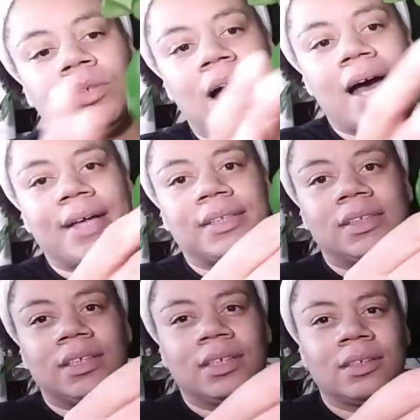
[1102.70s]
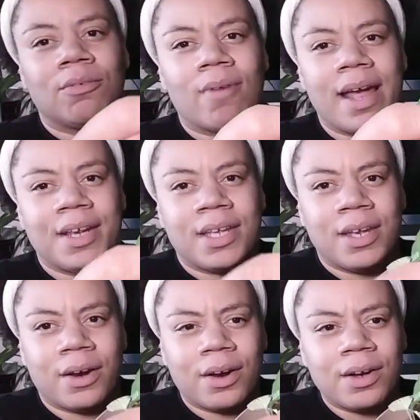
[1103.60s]
guys, right
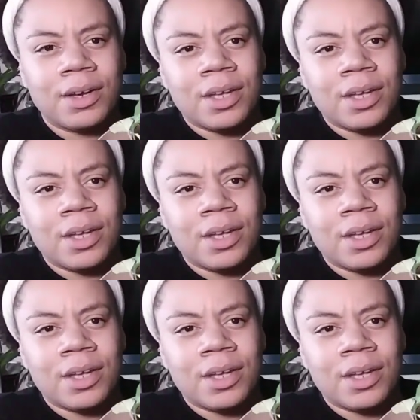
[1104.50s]
here.